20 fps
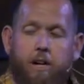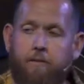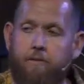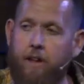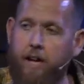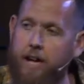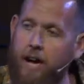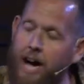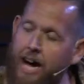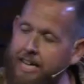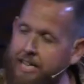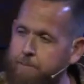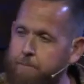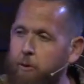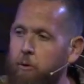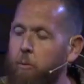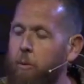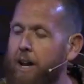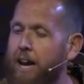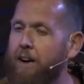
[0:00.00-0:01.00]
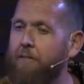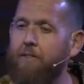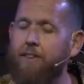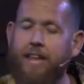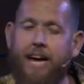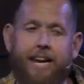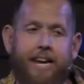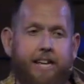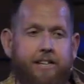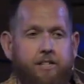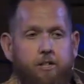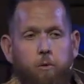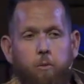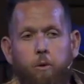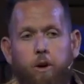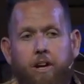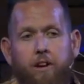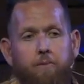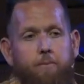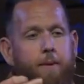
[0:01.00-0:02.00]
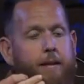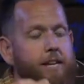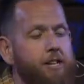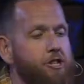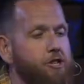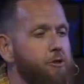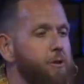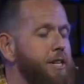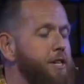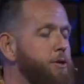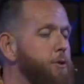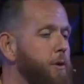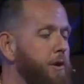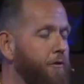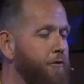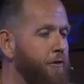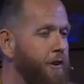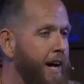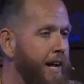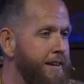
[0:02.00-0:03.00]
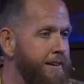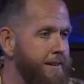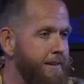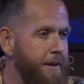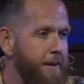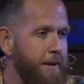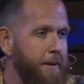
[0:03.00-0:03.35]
of the gospel, whatever that is, the work of ministering to a friend?